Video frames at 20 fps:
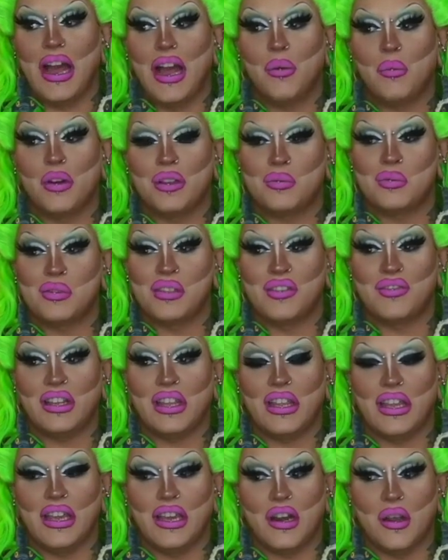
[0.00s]
want to
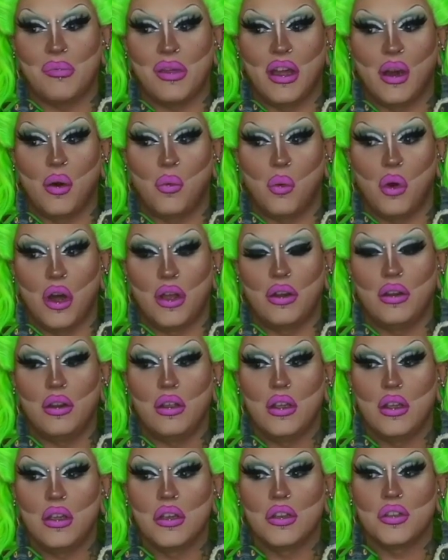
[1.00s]
specifically get a male one.
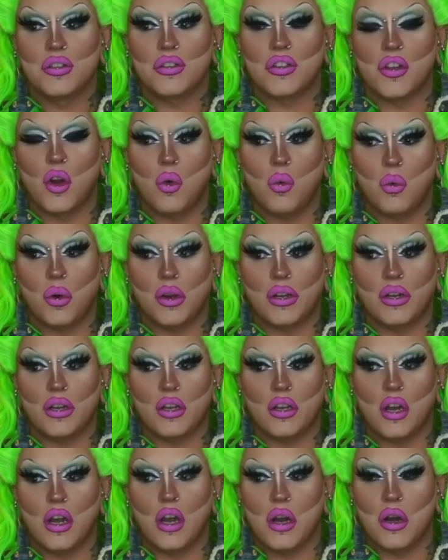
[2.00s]
So we're going
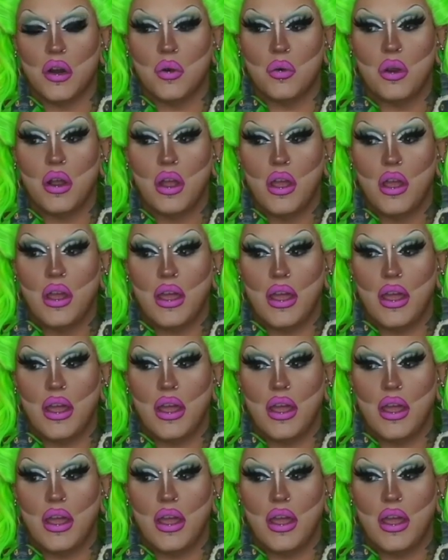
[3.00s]
to go